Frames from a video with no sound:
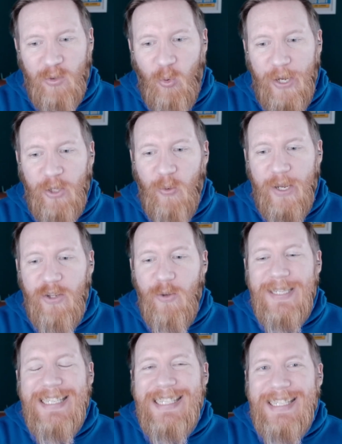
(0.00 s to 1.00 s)

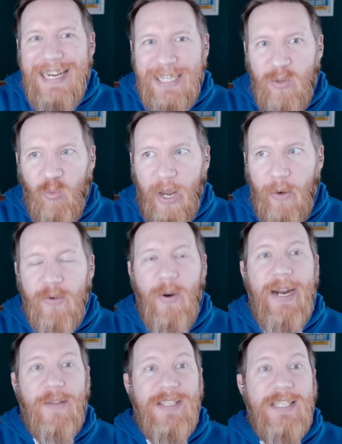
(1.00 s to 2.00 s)
2022 sixth rounder
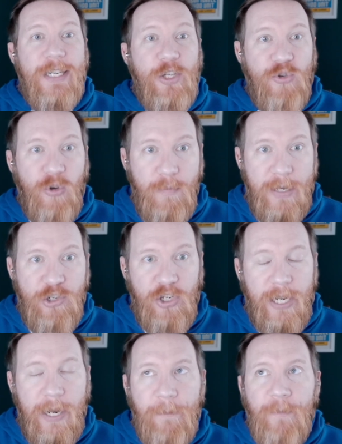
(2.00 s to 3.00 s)
out of Central
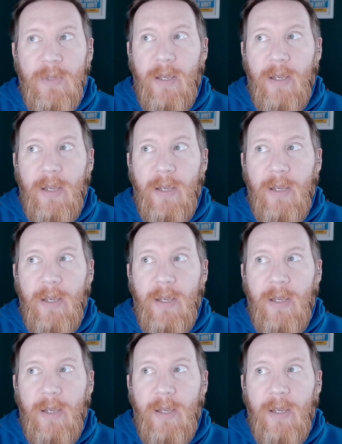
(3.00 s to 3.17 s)
Michigan.